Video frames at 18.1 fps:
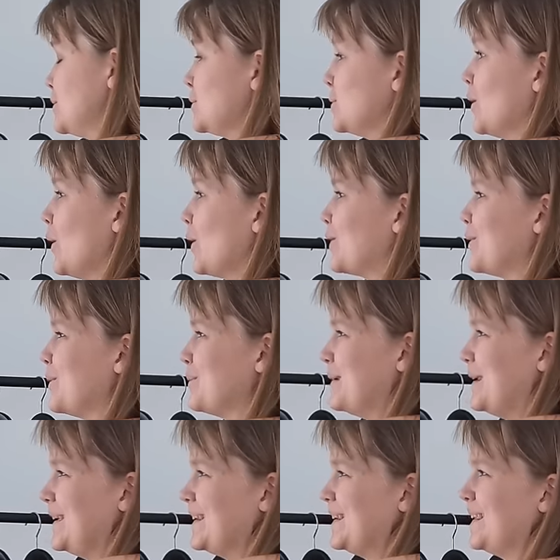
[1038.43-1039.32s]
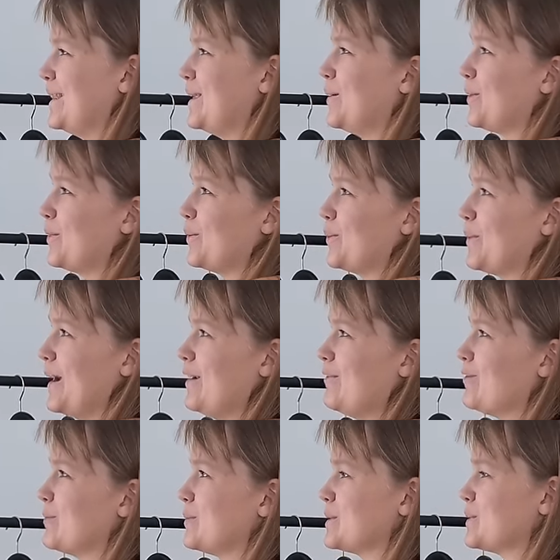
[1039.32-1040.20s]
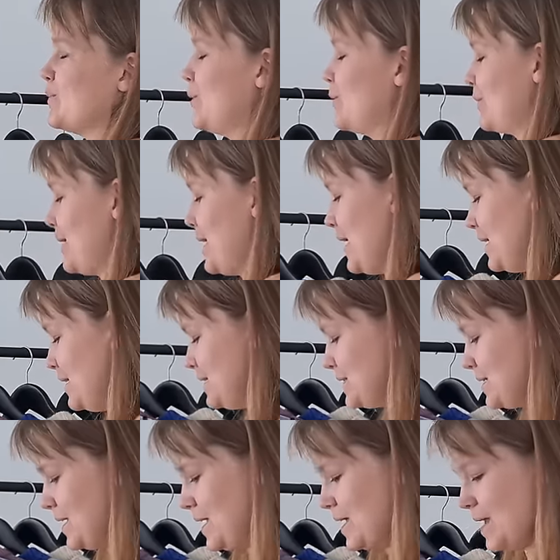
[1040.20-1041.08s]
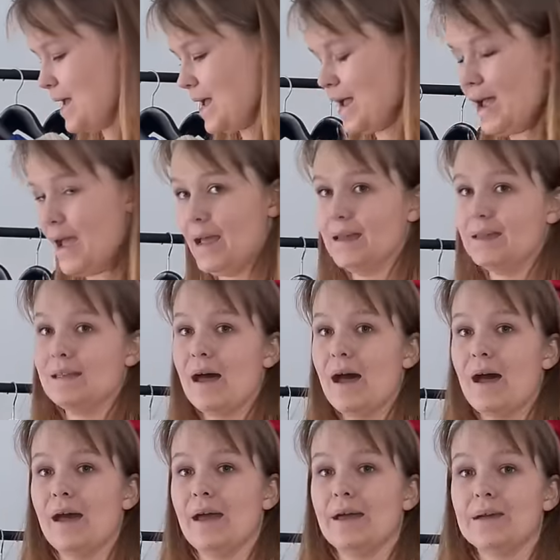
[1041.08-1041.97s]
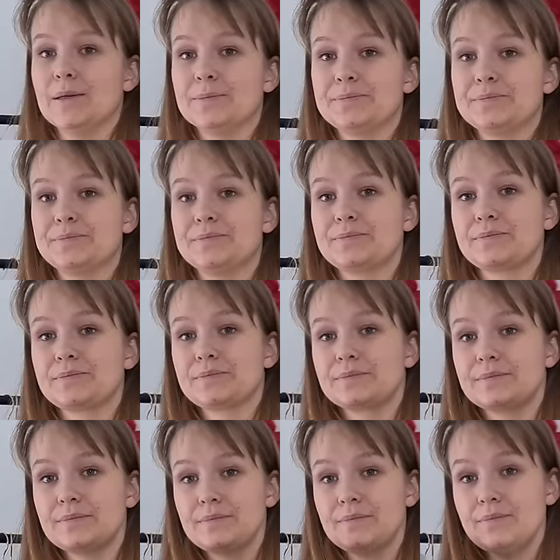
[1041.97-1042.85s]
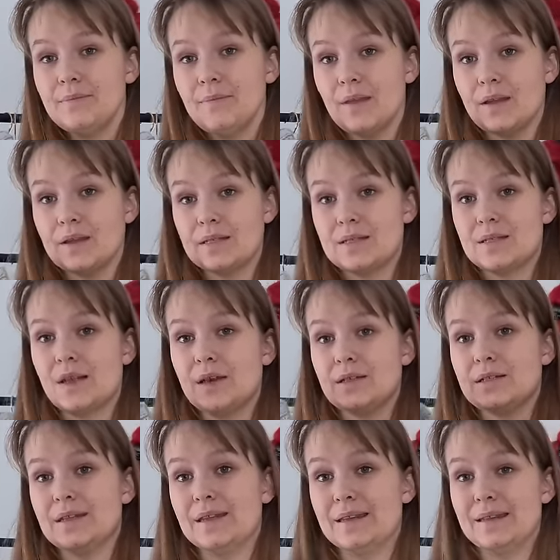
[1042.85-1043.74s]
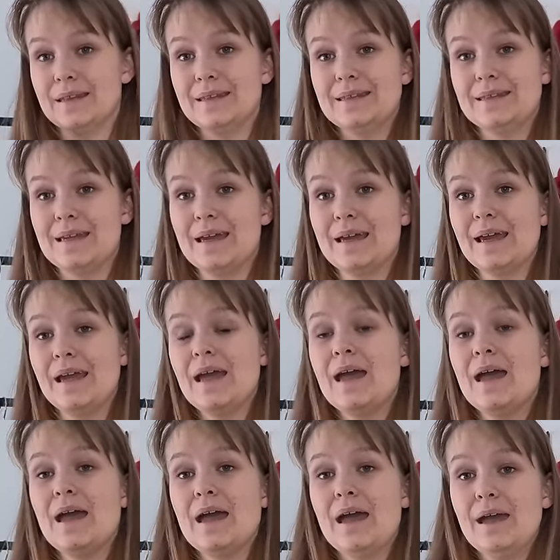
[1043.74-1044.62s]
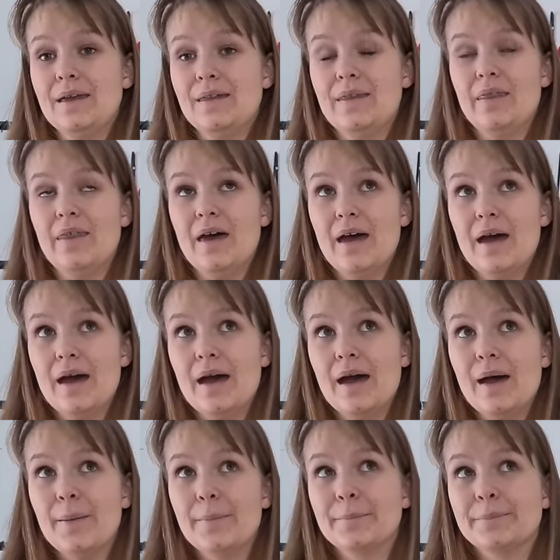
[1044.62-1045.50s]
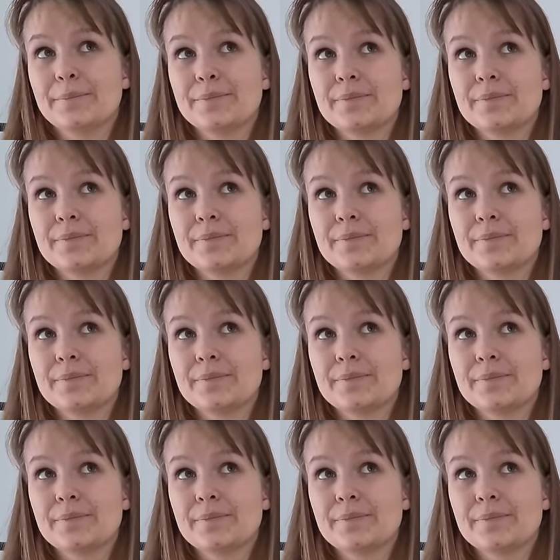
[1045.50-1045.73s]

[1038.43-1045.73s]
to go completely the other way from a small gauge, and I started knitting the